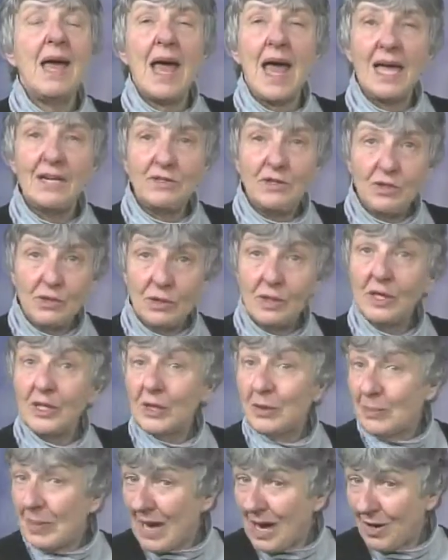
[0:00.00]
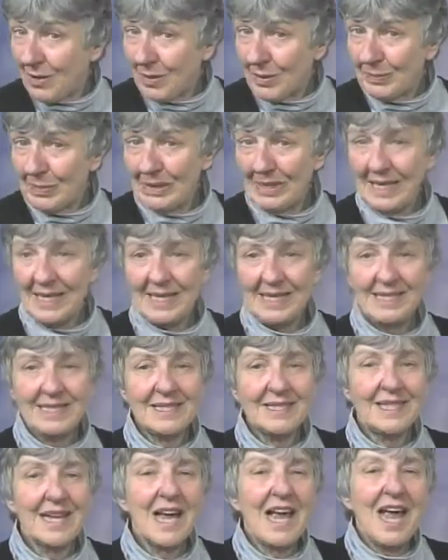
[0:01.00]
and nuclear power
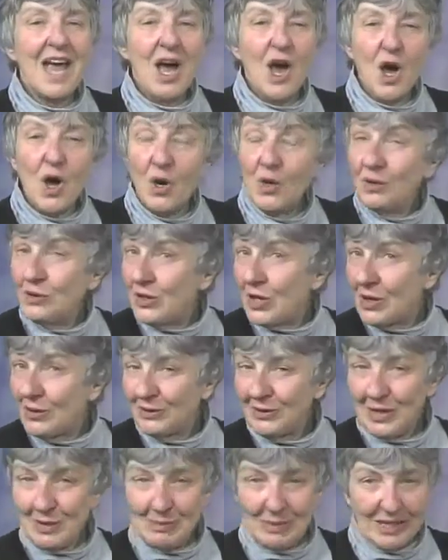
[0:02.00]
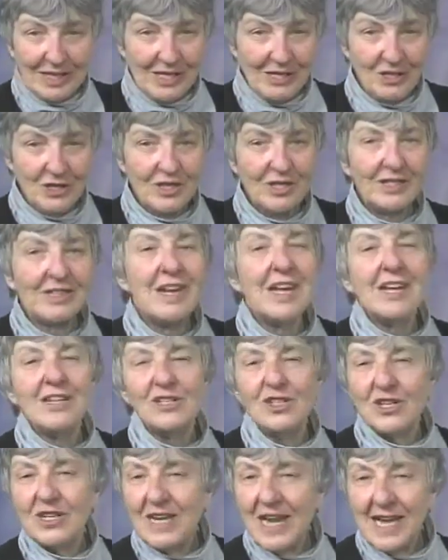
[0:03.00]
plants, ozone depletion,
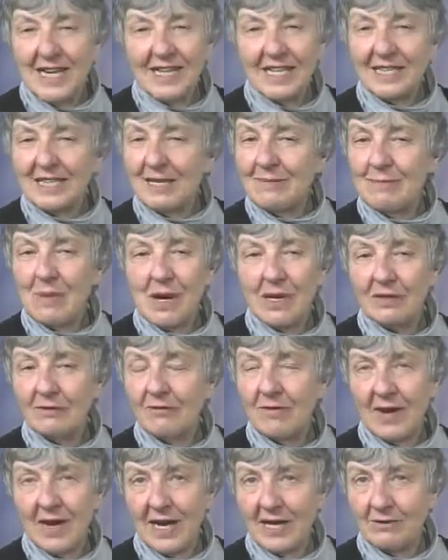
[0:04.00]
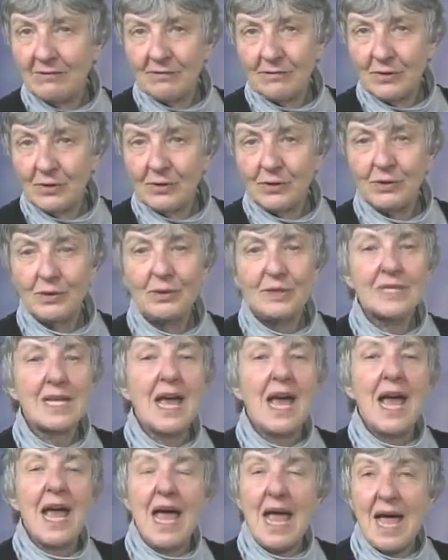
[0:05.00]
genetically modified foods,
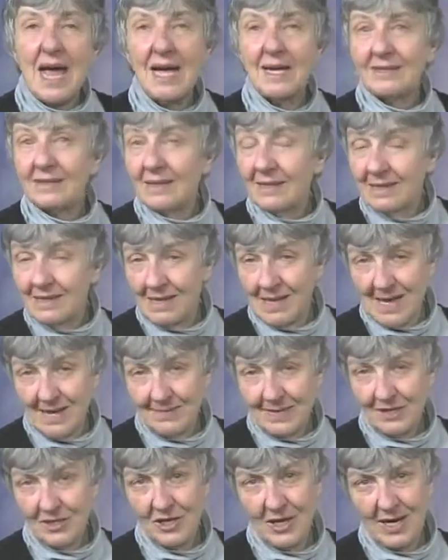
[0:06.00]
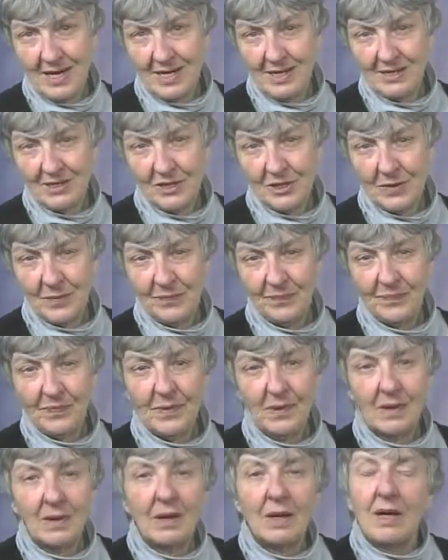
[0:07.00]
and climate change.
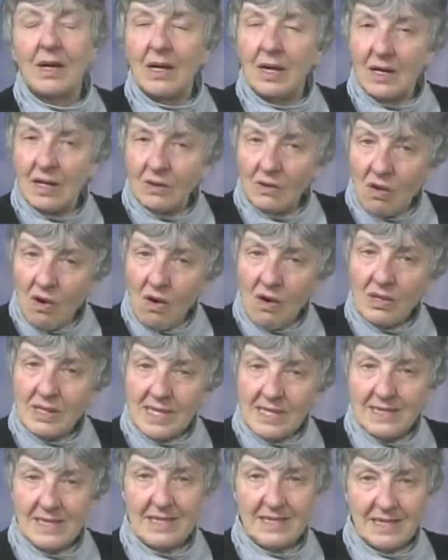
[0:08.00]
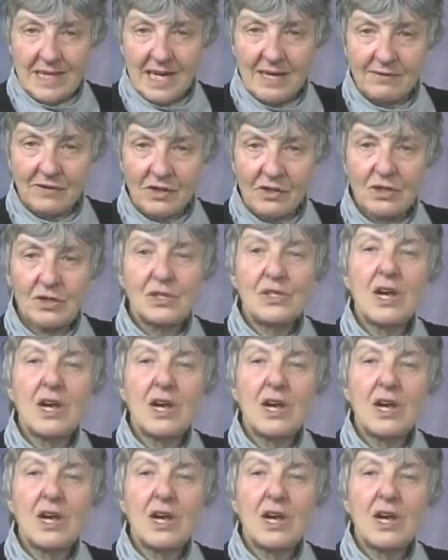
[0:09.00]
In all his endeavors,